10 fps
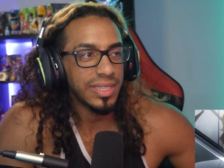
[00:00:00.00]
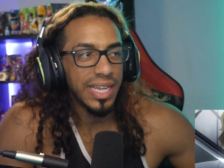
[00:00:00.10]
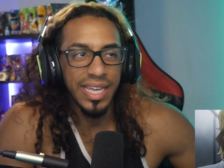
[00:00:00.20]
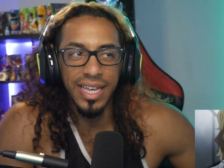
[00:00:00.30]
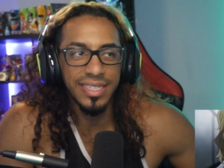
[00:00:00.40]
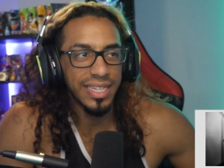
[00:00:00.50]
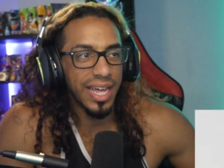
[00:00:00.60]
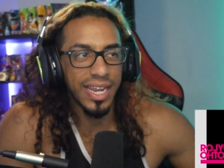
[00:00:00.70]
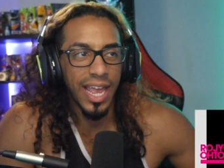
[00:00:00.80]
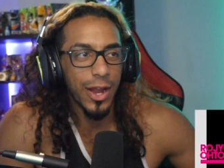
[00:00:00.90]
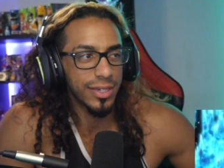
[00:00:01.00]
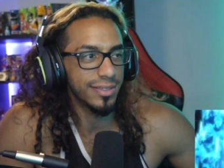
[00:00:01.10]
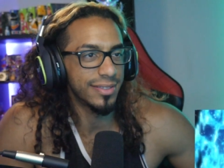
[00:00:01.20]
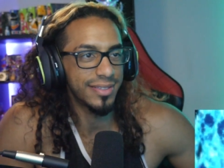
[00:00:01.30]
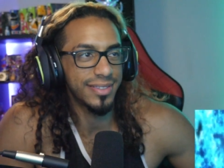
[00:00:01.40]
Yeah, it's a lot of
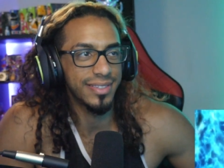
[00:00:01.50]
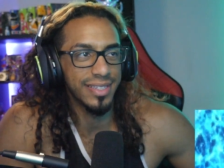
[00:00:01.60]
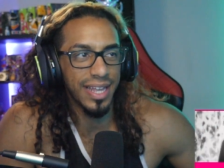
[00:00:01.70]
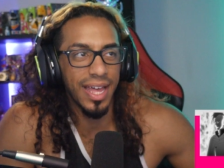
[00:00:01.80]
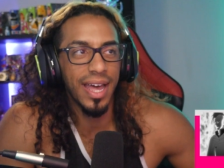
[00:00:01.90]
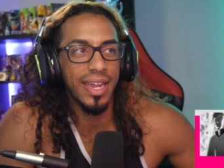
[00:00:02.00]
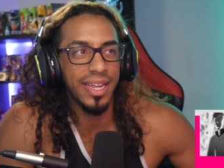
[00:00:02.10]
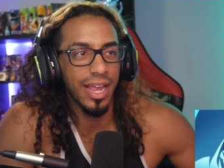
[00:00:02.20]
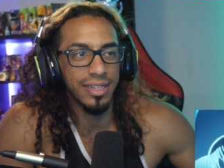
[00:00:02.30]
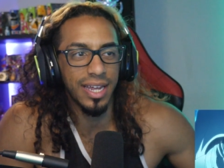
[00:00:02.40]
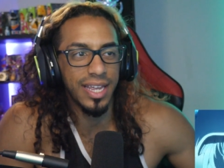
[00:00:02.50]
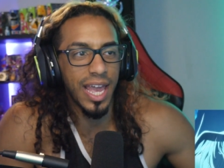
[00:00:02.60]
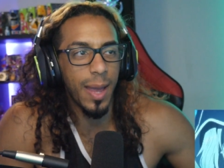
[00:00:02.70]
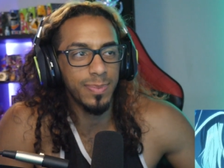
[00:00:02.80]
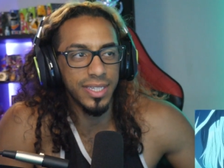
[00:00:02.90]
characters. A lot of characters. A lot of
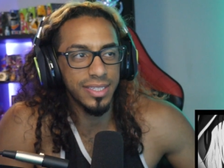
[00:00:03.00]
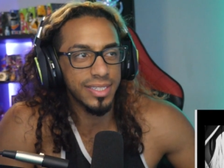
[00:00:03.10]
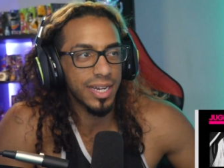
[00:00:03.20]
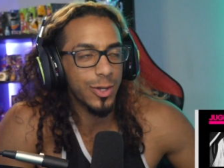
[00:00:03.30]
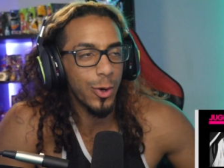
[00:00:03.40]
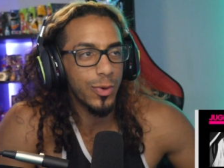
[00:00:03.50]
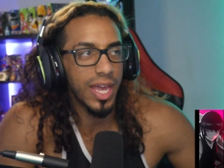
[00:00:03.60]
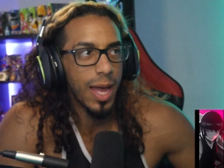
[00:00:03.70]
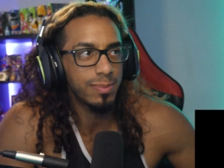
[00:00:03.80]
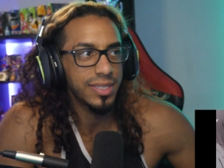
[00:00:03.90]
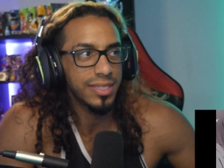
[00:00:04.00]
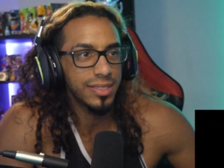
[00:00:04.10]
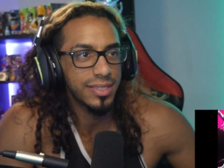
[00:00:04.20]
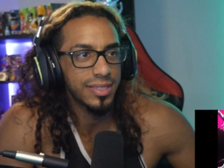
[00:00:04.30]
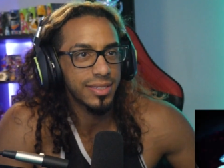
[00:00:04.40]
captains, a lot of
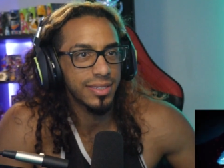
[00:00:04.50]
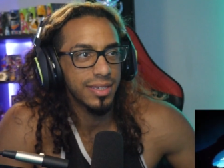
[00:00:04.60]
co-captains.